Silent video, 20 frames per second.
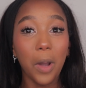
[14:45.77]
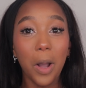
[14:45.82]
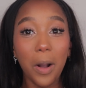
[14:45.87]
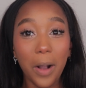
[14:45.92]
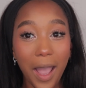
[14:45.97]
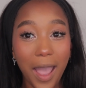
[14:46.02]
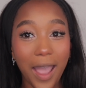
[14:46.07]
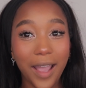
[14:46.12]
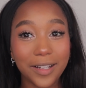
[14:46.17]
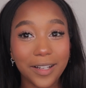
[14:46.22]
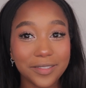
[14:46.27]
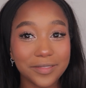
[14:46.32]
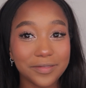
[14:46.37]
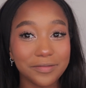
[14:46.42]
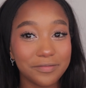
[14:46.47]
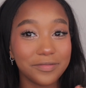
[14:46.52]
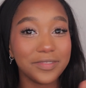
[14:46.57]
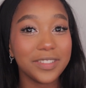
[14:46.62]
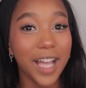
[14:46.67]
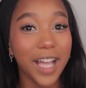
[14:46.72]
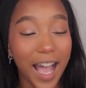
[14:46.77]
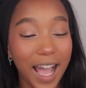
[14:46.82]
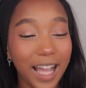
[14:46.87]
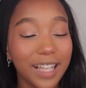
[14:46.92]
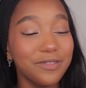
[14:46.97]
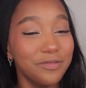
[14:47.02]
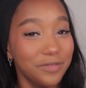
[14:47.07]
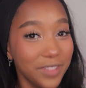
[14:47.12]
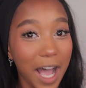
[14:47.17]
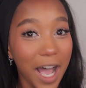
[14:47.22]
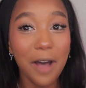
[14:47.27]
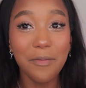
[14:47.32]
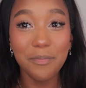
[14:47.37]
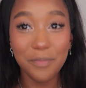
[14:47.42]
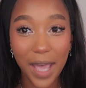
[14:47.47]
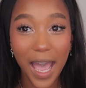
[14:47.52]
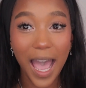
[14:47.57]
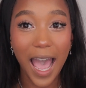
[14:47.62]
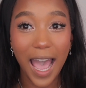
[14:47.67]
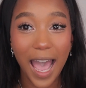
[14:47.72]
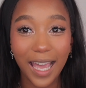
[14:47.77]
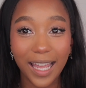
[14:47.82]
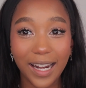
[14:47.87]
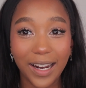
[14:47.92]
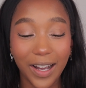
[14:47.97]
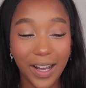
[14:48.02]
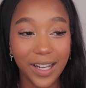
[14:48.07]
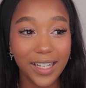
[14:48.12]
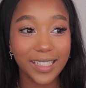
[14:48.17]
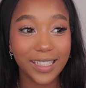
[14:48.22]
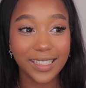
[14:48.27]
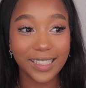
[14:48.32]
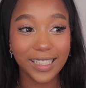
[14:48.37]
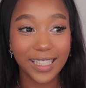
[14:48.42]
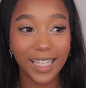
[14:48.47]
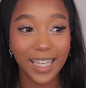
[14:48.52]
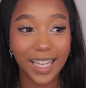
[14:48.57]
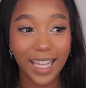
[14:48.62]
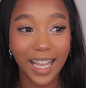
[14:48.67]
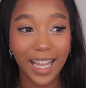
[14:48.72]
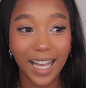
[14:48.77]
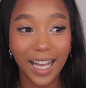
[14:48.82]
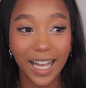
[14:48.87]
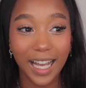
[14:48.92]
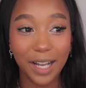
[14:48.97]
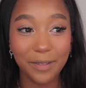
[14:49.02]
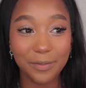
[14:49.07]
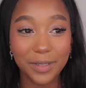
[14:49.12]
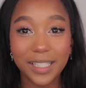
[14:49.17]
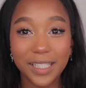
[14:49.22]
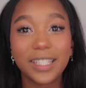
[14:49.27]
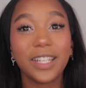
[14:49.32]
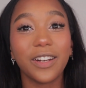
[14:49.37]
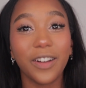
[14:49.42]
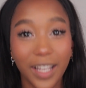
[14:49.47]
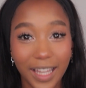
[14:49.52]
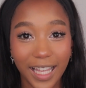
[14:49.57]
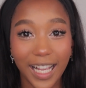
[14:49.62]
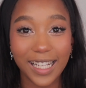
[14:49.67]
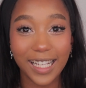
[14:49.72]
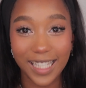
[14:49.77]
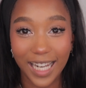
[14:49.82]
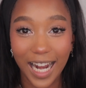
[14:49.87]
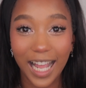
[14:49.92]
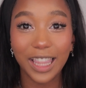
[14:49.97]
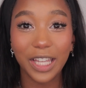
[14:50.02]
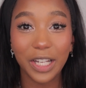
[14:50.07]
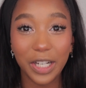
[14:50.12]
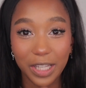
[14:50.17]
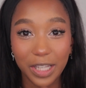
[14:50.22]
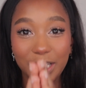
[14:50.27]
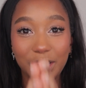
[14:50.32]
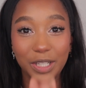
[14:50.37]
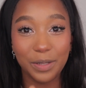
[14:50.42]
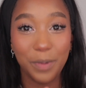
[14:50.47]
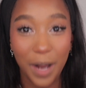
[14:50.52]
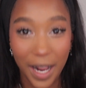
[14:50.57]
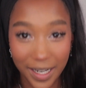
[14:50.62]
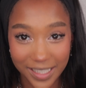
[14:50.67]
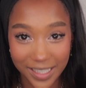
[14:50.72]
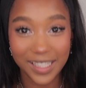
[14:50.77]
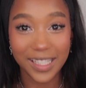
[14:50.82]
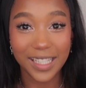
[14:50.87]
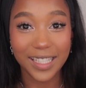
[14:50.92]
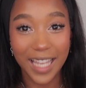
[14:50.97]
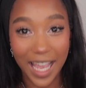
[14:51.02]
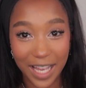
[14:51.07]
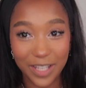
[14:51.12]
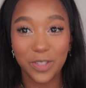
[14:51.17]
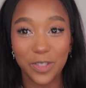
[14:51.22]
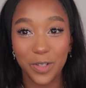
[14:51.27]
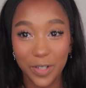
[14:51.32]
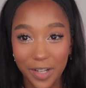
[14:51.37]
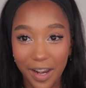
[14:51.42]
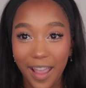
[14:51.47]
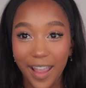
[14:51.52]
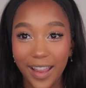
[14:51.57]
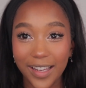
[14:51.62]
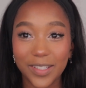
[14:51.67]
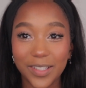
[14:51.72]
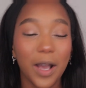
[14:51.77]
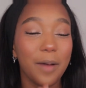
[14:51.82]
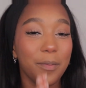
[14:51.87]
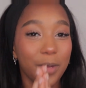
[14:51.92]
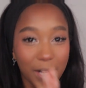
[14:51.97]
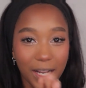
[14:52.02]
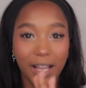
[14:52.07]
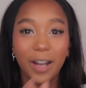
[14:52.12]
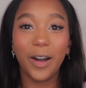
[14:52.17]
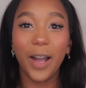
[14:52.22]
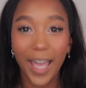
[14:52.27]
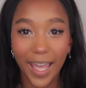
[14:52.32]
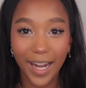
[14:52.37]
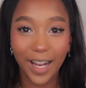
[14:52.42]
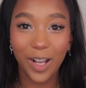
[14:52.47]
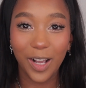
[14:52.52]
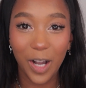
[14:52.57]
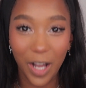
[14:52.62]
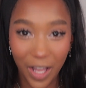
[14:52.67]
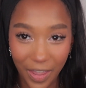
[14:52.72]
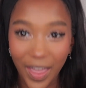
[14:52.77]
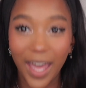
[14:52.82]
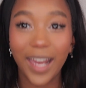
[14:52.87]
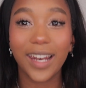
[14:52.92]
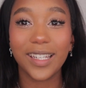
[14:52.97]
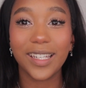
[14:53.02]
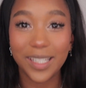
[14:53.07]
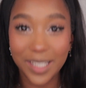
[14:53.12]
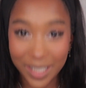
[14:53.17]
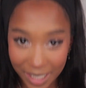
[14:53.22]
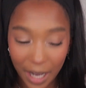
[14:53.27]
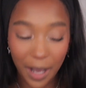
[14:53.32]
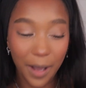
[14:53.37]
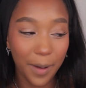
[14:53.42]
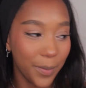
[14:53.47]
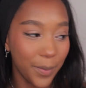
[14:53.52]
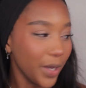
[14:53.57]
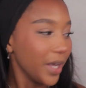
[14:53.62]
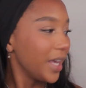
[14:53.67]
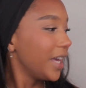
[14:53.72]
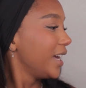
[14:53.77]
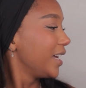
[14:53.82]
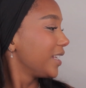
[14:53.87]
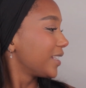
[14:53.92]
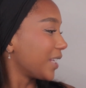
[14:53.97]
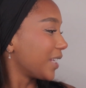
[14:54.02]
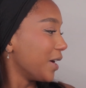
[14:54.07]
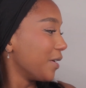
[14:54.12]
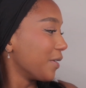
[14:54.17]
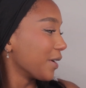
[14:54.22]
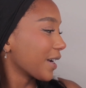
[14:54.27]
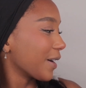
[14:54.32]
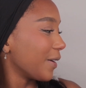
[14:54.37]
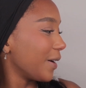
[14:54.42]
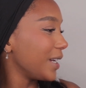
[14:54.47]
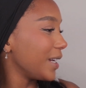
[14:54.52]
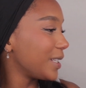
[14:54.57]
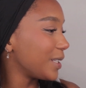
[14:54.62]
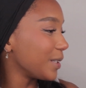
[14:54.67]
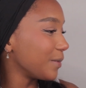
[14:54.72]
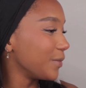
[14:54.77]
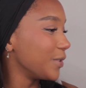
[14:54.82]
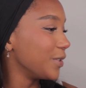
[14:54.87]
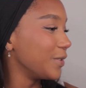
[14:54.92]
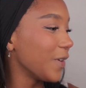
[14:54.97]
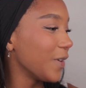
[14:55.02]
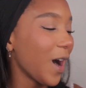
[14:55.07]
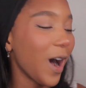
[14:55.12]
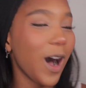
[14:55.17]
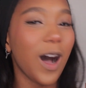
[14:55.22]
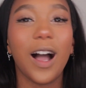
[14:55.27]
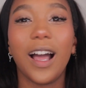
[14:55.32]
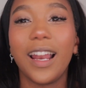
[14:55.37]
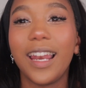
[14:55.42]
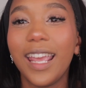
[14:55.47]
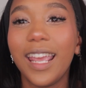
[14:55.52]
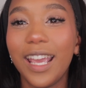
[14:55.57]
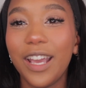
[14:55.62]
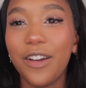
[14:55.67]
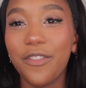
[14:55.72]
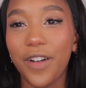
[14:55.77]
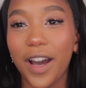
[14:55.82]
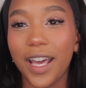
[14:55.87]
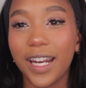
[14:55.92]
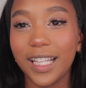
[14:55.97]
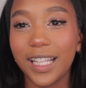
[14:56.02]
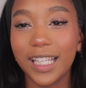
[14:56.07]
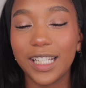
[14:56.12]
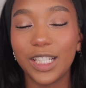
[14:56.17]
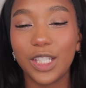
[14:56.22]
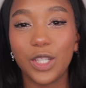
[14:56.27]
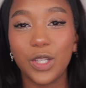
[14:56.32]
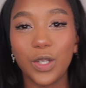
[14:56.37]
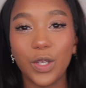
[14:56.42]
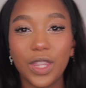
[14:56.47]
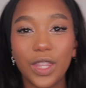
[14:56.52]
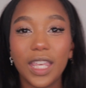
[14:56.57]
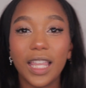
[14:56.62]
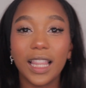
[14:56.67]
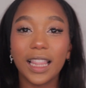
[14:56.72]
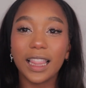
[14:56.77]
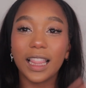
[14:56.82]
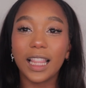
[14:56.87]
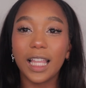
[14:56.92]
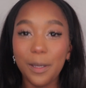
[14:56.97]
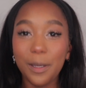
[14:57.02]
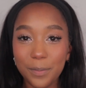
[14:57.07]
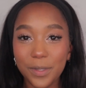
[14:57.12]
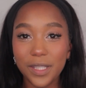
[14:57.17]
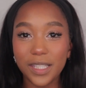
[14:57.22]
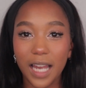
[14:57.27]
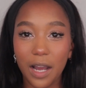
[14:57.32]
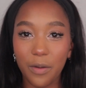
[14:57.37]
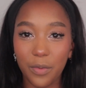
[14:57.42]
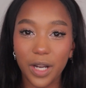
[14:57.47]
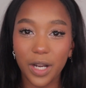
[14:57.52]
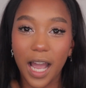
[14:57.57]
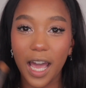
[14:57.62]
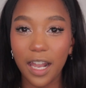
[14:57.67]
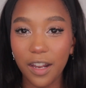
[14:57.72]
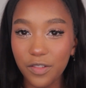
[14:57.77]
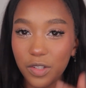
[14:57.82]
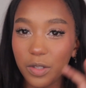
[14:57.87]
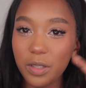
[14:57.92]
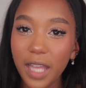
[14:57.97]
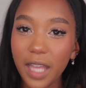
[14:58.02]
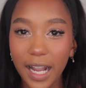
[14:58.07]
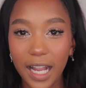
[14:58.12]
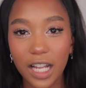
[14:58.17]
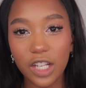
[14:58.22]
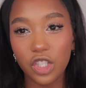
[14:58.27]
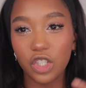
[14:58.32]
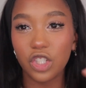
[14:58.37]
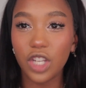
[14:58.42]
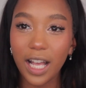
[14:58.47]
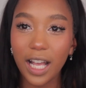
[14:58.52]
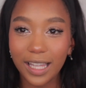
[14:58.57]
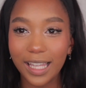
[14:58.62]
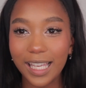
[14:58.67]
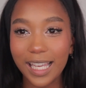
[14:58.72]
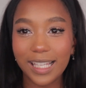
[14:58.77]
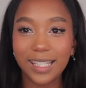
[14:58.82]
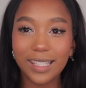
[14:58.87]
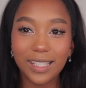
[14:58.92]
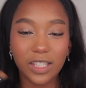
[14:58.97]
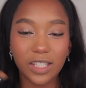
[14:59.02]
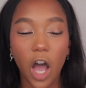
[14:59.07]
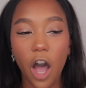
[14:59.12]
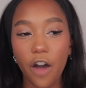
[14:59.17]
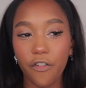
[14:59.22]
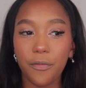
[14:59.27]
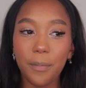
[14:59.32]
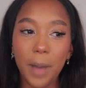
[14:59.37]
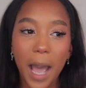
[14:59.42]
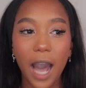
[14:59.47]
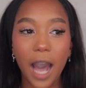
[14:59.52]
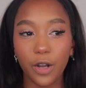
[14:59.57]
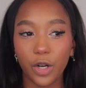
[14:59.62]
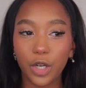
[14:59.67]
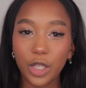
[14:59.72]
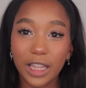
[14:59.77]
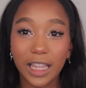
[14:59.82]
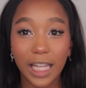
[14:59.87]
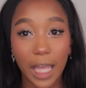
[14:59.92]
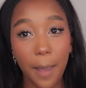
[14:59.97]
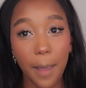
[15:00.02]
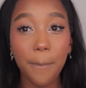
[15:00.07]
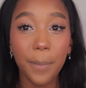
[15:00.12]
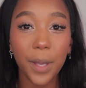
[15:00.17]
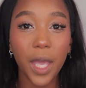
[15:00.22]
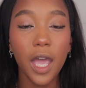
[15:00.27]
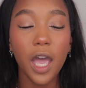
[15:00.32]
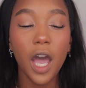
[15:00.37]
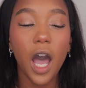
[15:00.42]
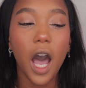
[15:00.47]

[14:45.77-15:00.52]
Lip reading: Okay, not bad, honestly. Considering, like I said, I literally just practiced this yesterday, so I'm gonna go ahead and call that a dub. So we're going to move on finally to the lips. Now we're kind of doing like a jelly soft powder lip.